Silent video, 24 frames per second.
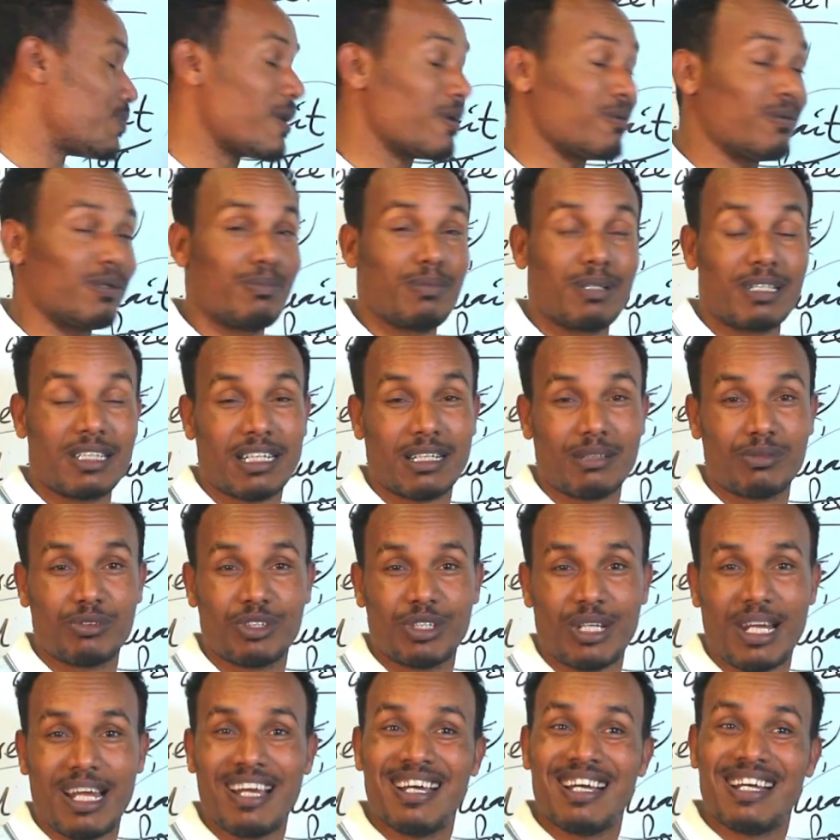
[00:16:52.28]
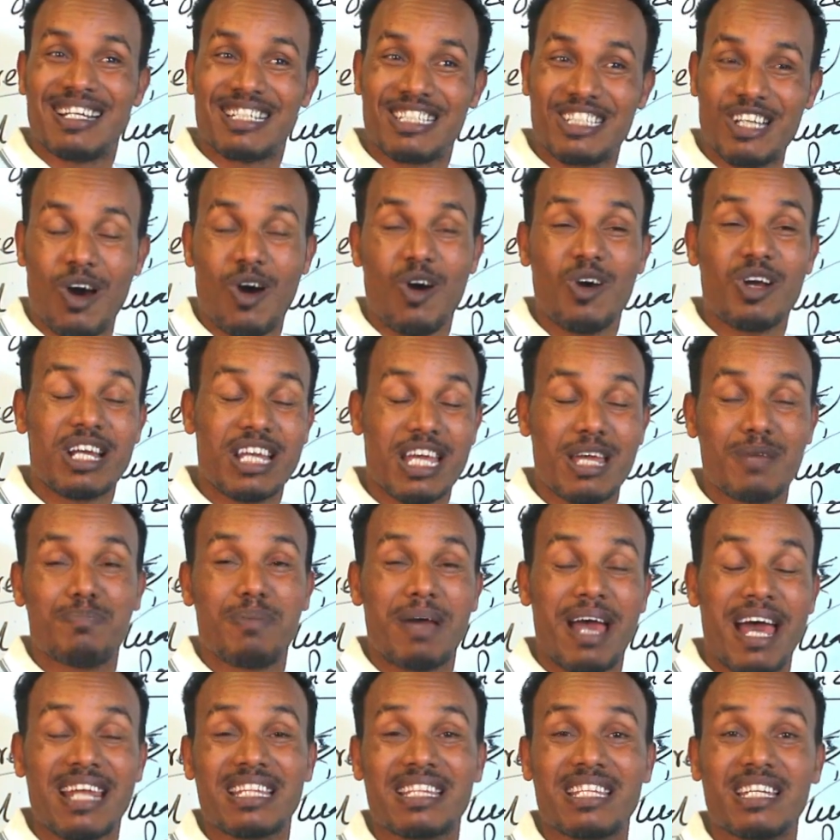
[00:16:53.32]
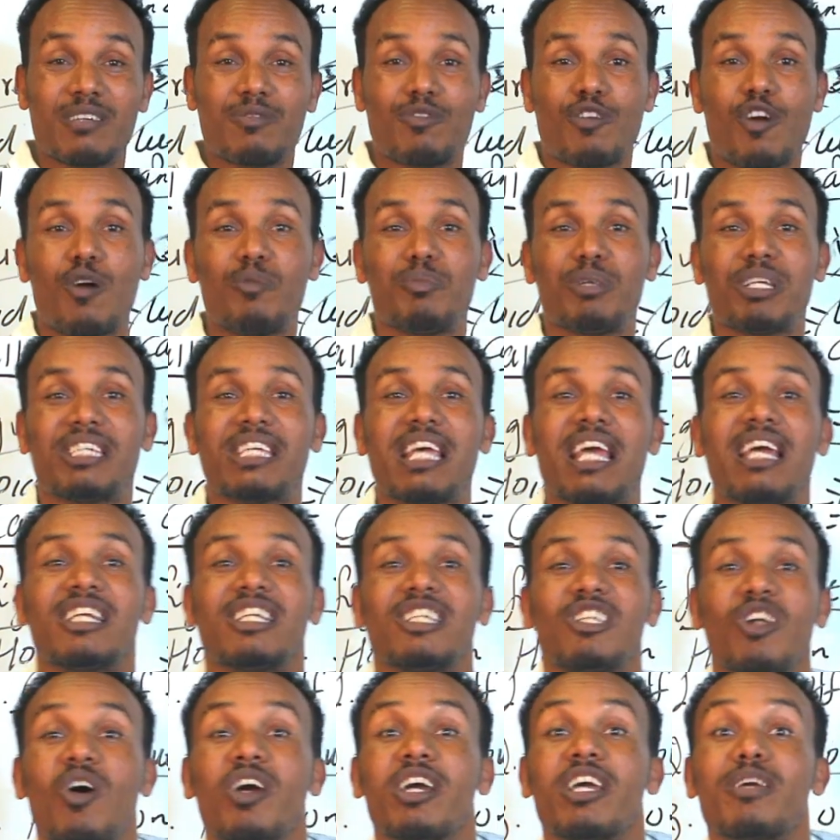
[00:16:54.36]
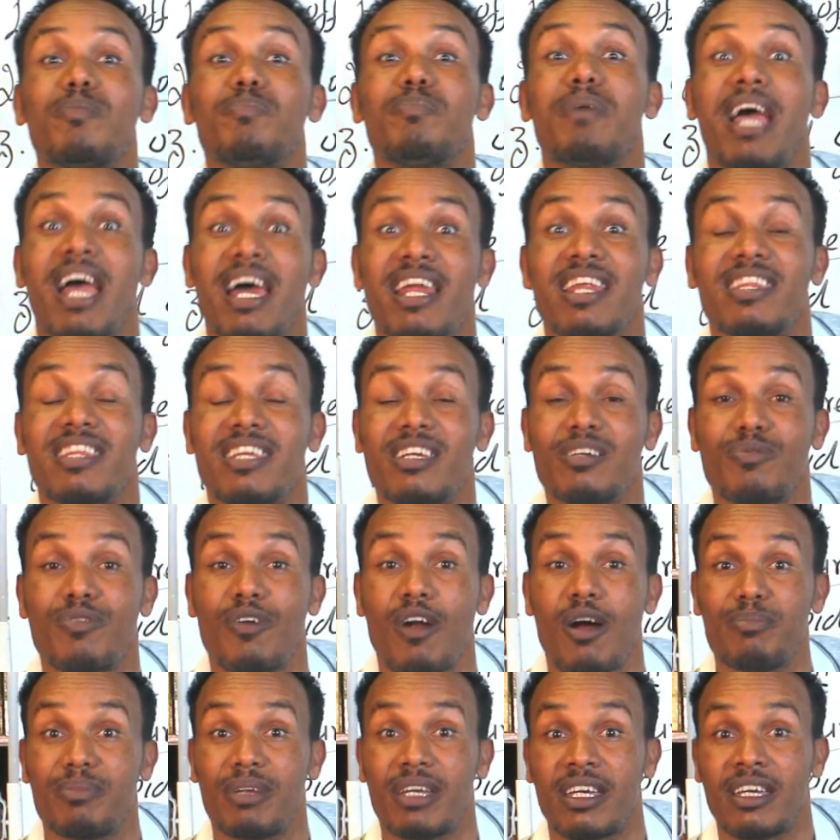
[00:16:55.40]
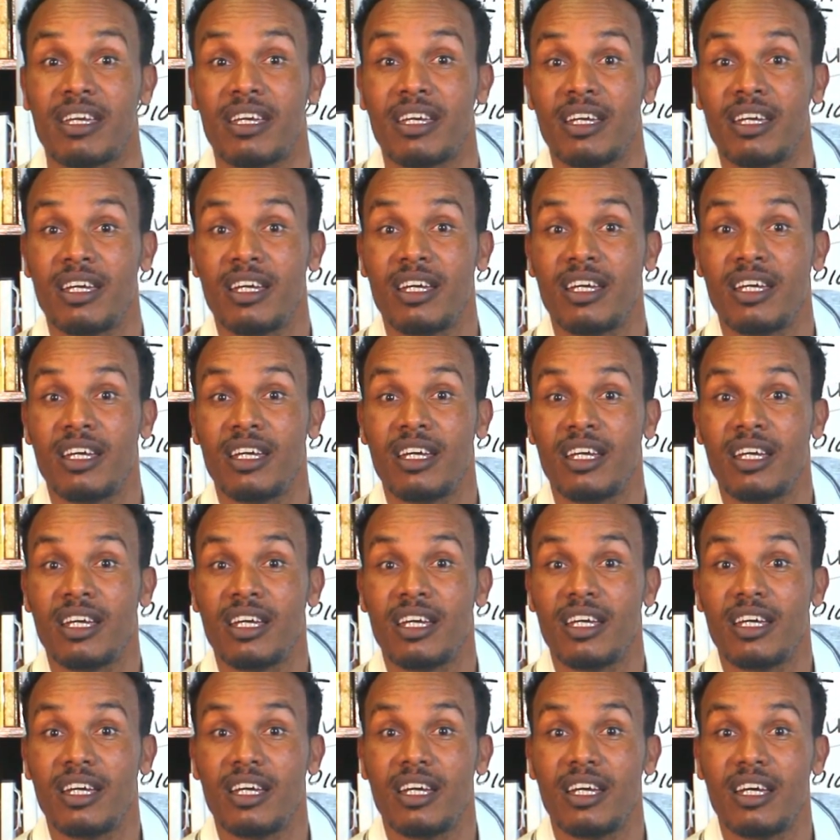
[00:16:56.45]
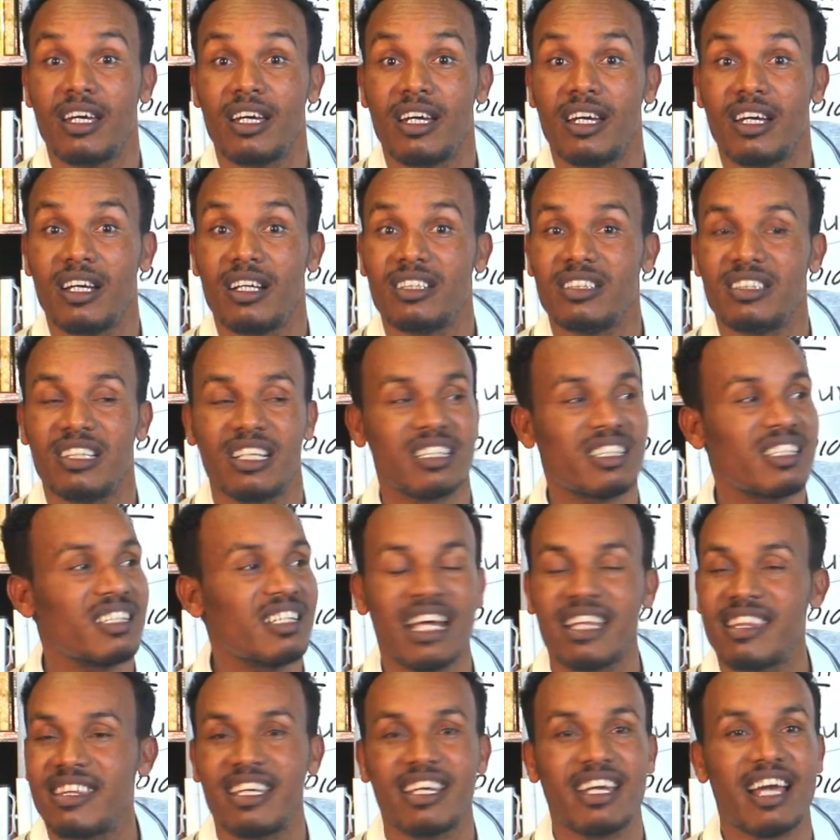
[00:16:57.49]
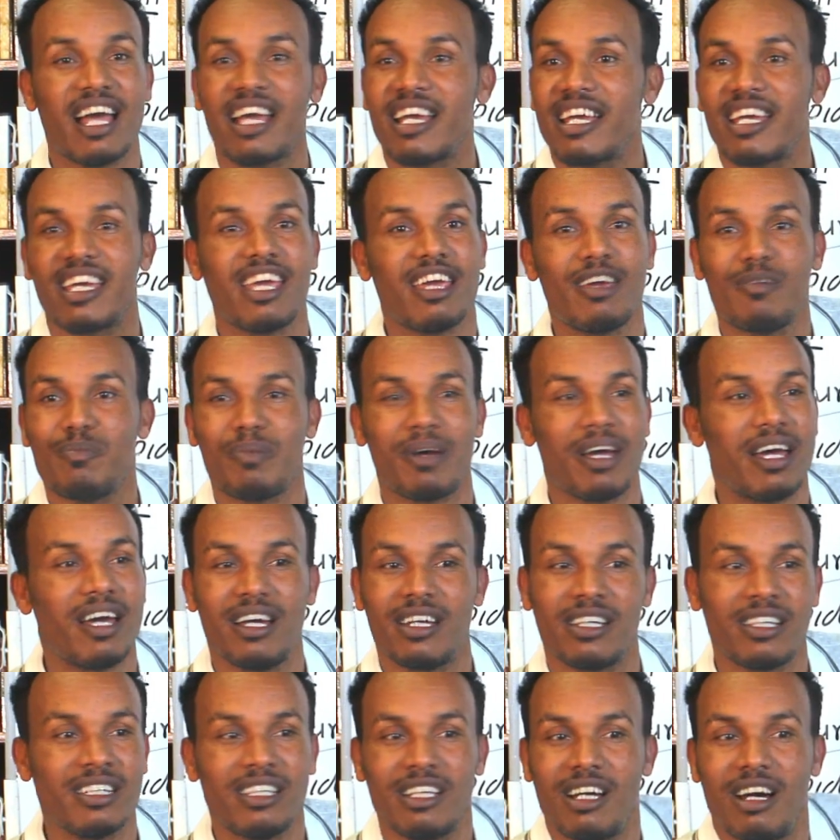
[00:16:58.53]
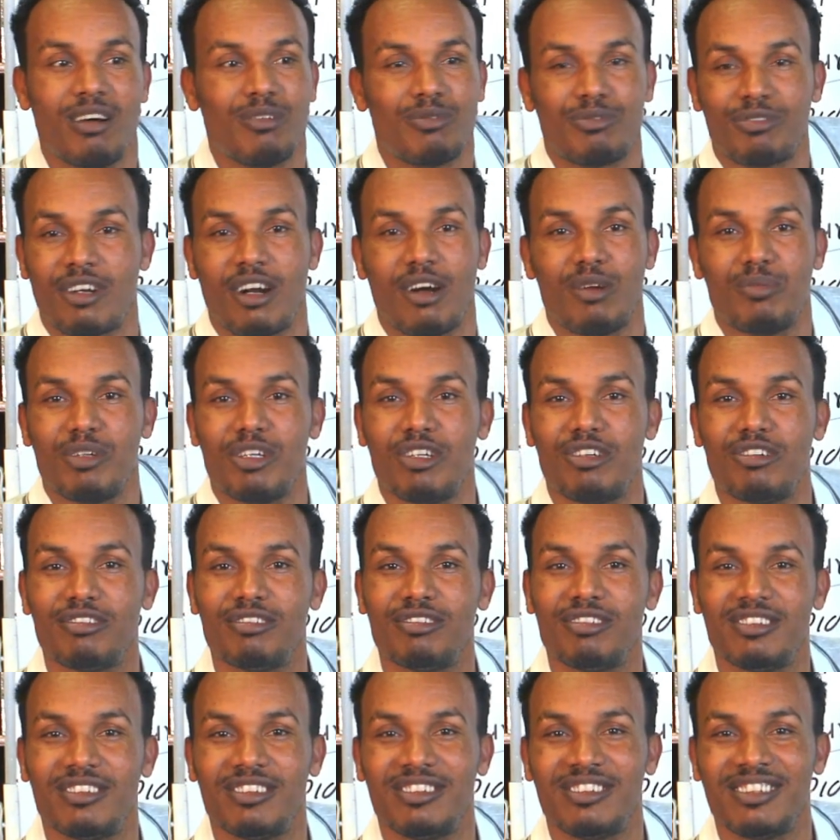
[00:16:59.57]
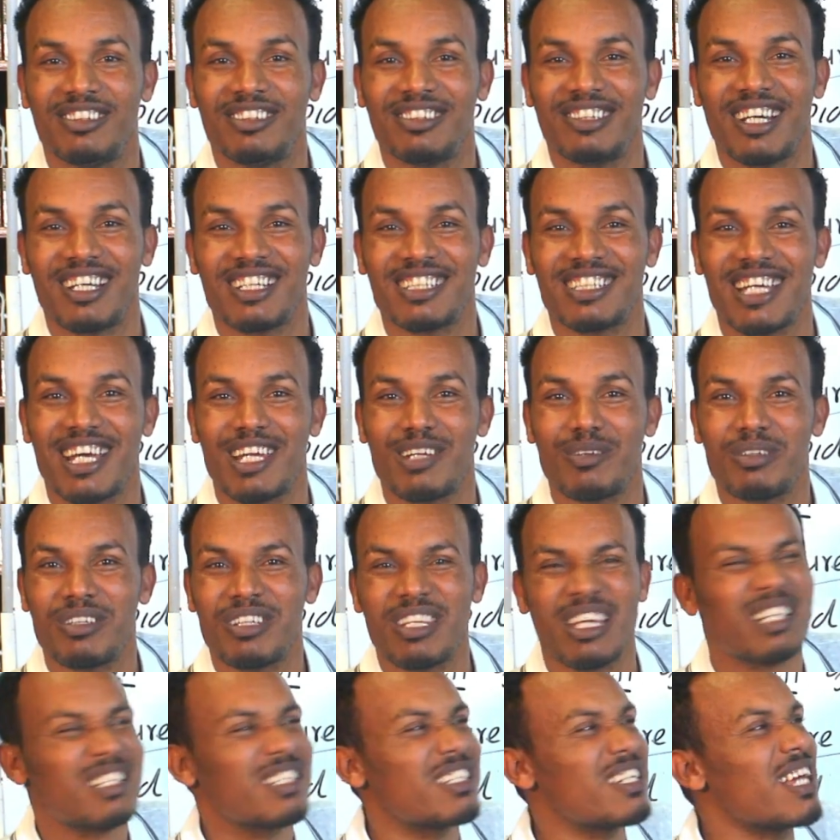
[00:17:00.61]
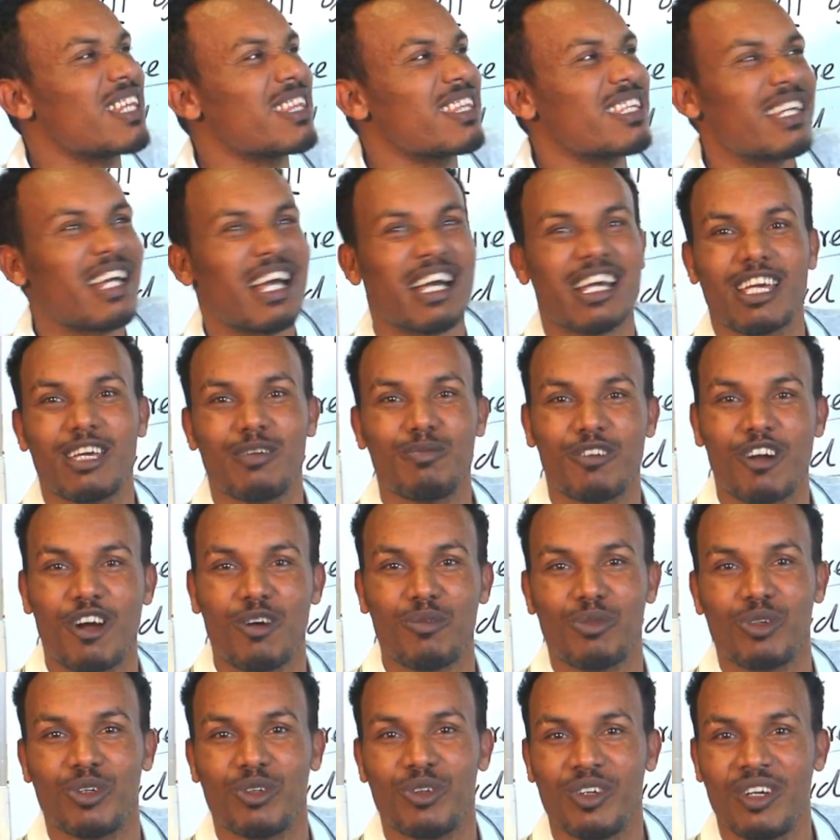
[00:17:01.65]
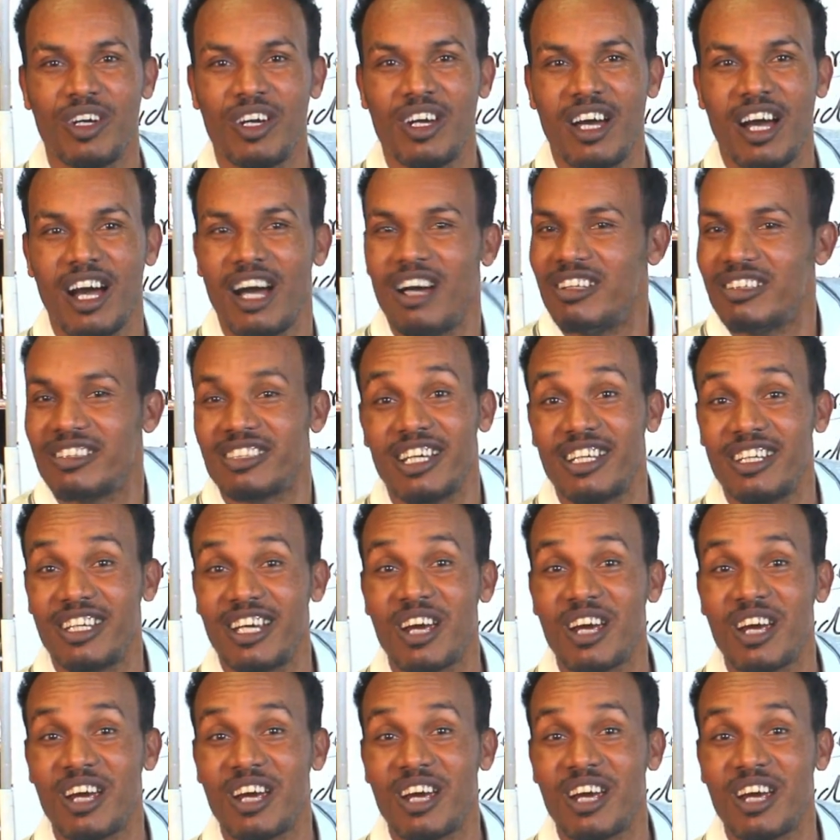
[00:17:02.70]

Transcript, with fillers: probably Don't keep anything from me. Say don't keep anything from me. Don't keep. There's nothing I keep, you know, from you. Do you understand? There's nothing I keep from you. I'll tell you